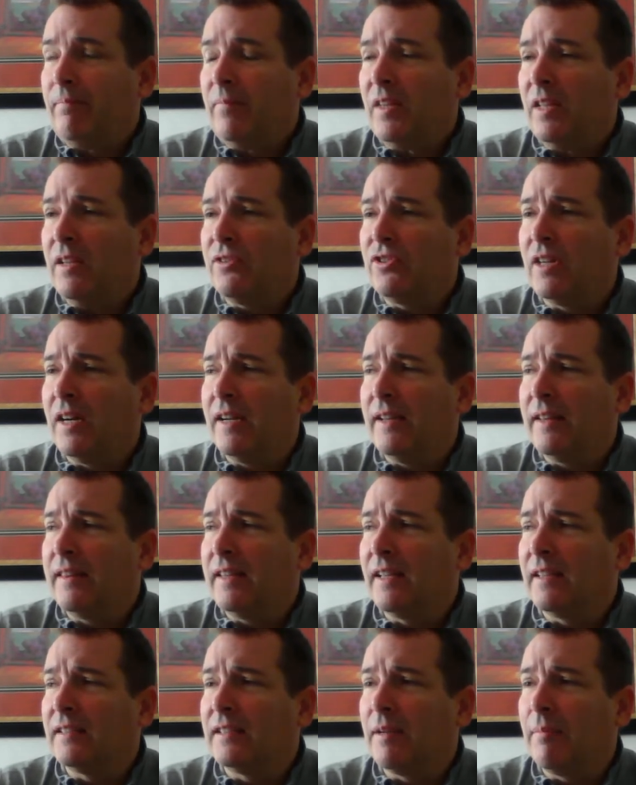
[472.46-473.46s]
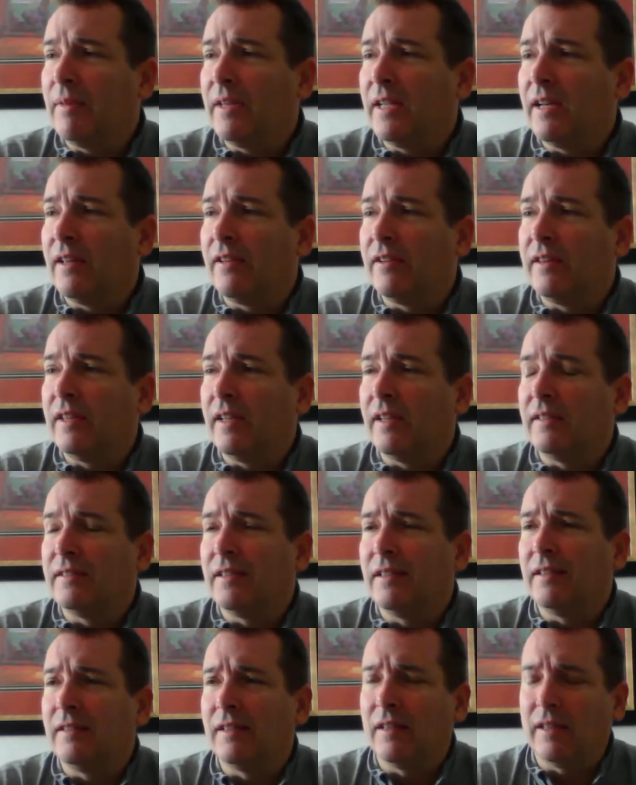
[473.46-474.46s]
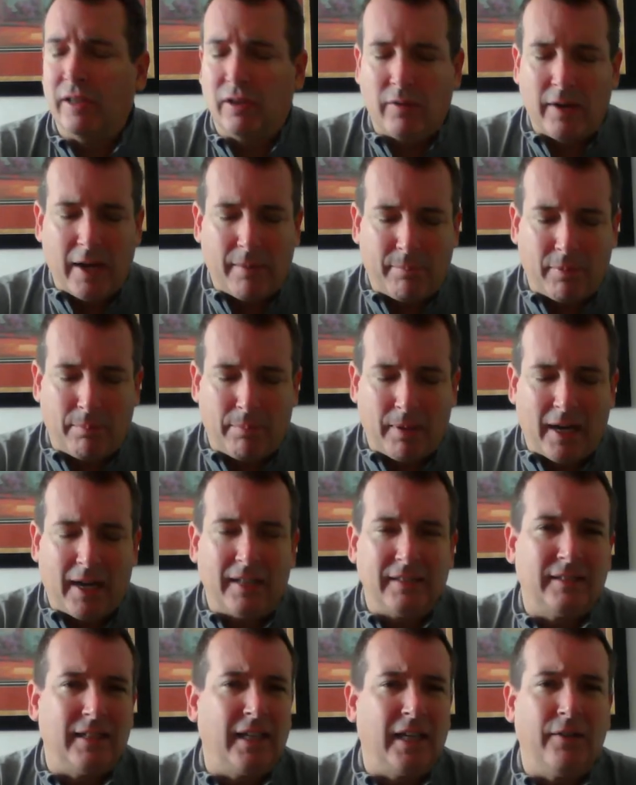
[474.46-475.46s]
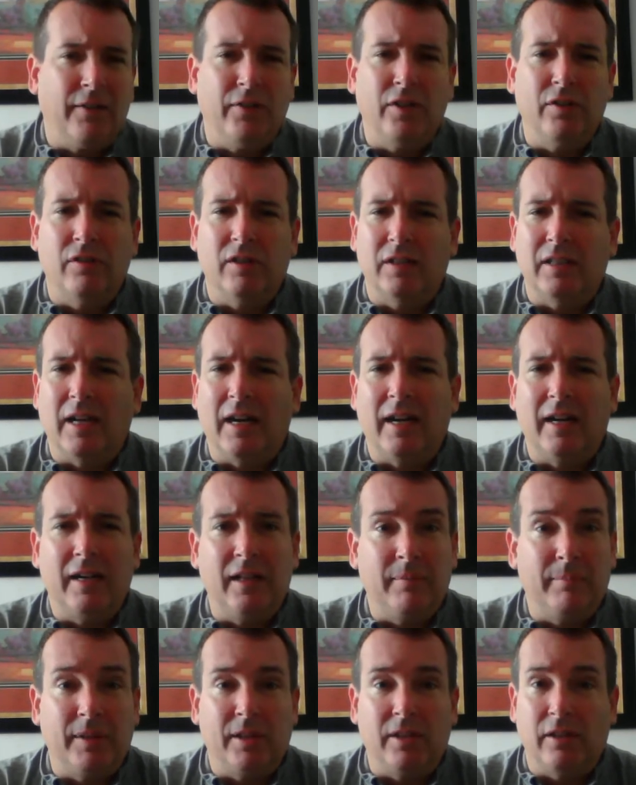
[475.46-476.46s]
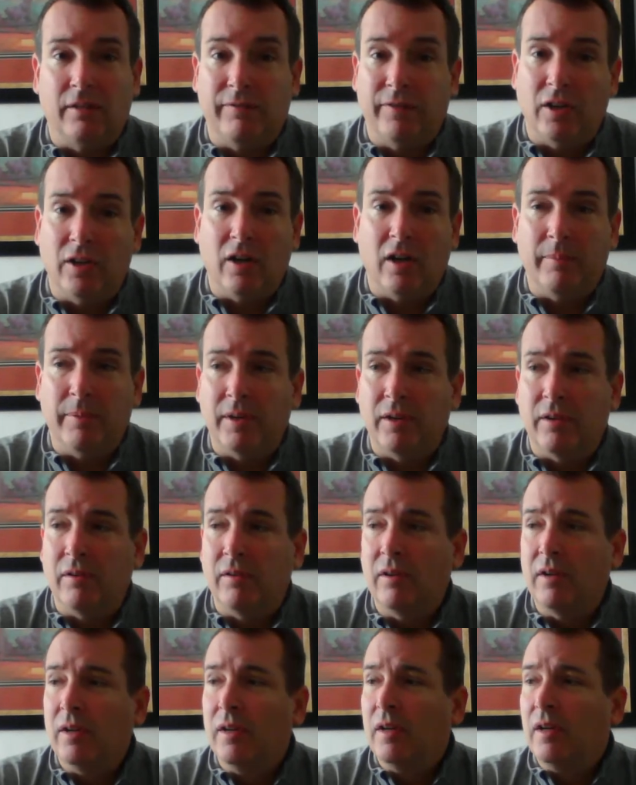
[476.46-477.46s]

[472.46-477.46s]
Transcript: Trying to think some of the other things. The little apple pies they give you are tiny, but they're phenomenal.